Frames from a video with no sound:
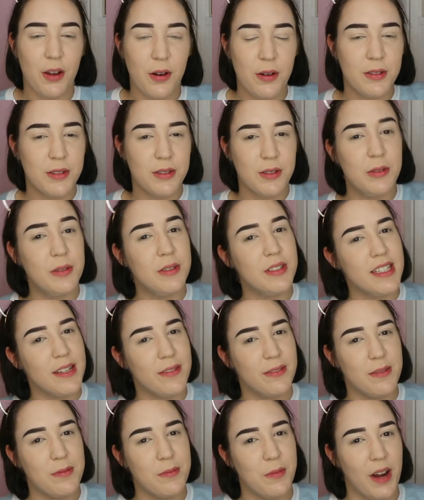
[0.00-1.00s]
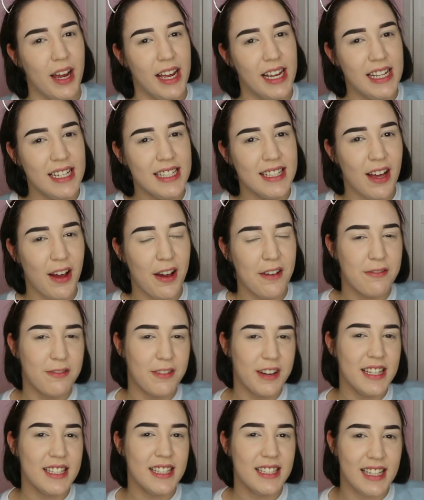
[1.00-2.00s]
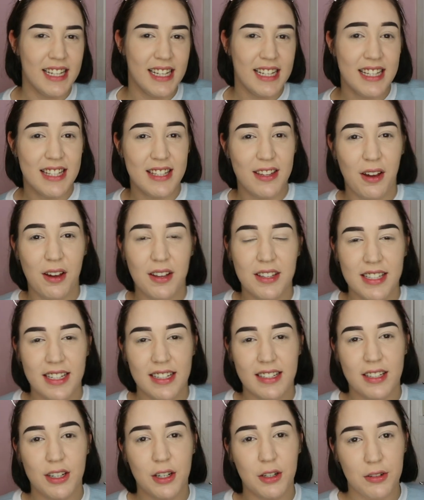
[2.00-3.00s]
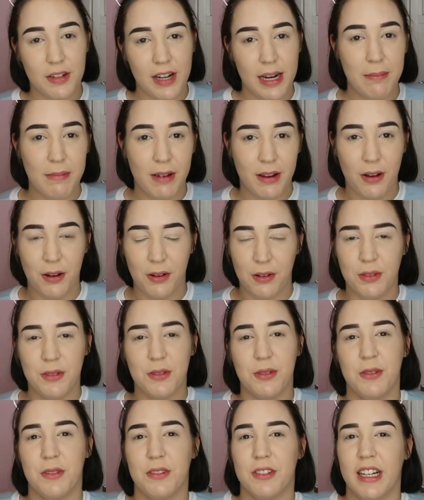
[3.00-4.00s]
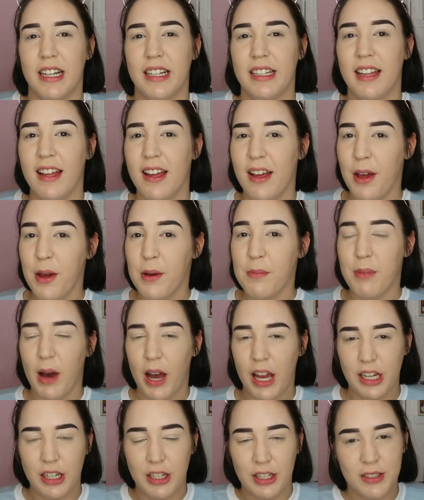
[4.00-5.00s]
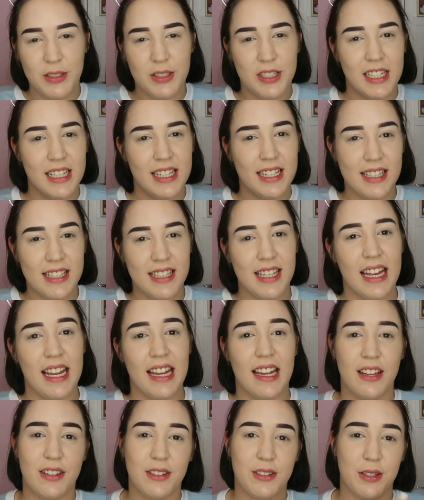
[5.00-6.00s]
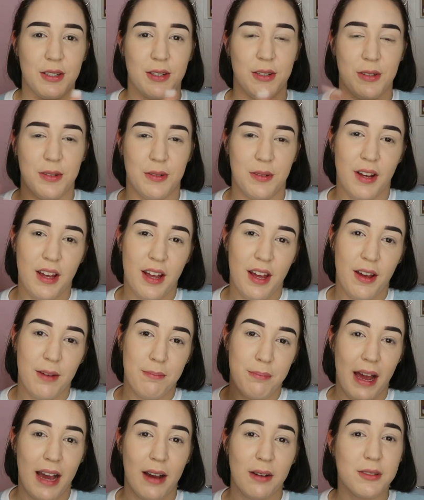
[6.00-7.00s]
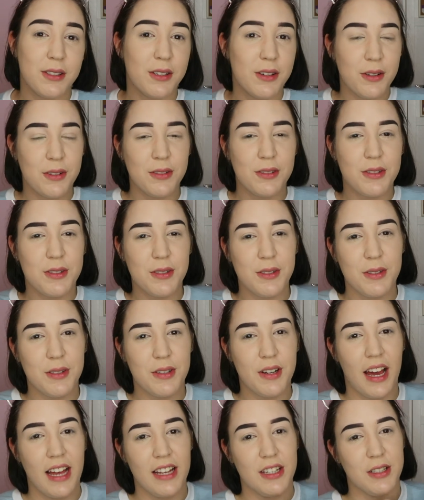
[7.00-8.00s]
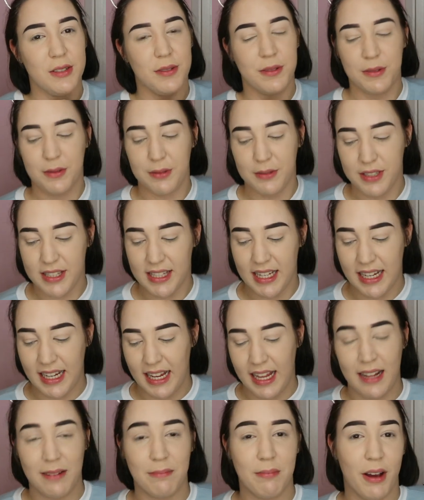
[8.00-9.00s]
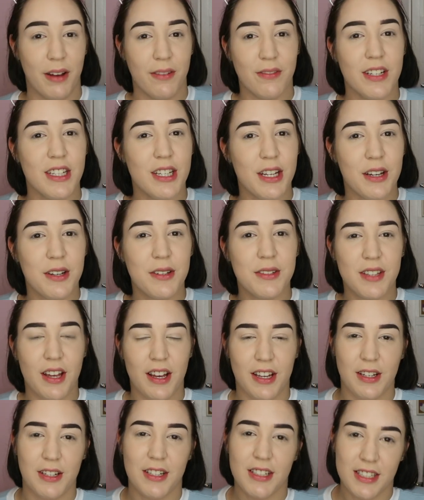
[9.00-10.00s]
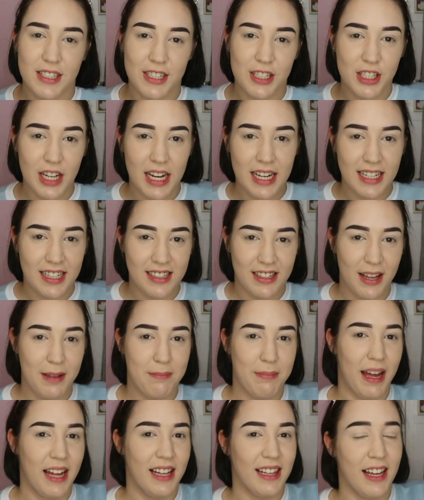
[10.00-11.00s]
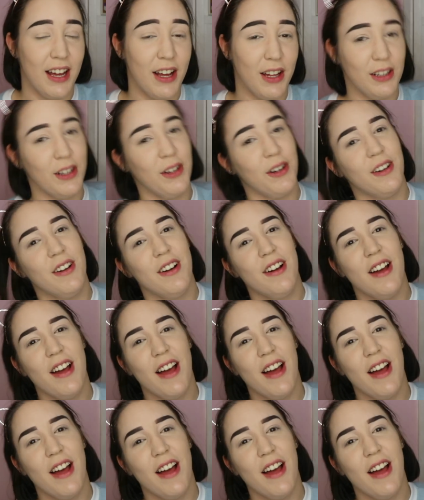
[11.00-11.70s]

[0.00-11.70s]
contour different ways. I've recently started cream contouring, but I usually stick to powder contour. As you all see in my videos, I use the Shade and Light palette a lot,